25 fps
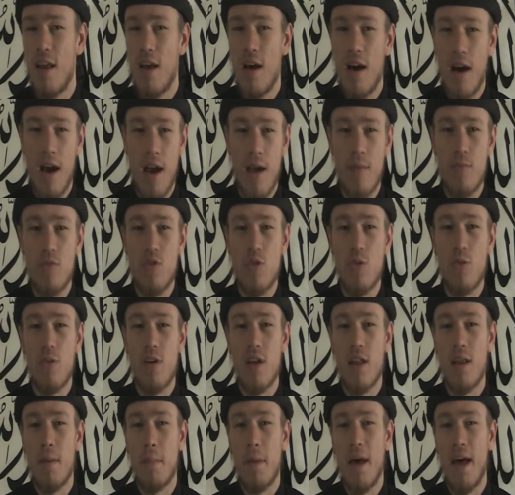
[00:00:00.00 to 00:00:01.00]
I am
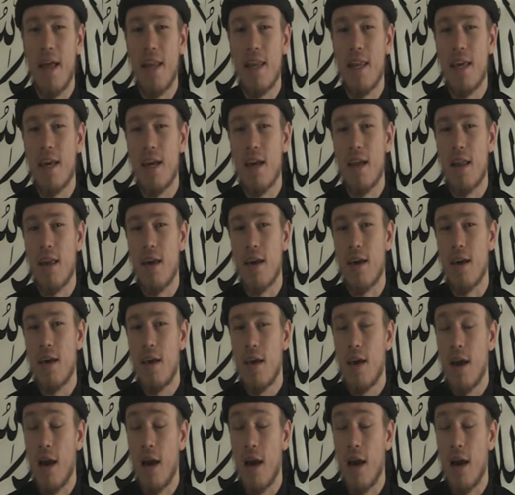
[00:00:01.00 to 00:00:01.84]
talking about Nick Clegg,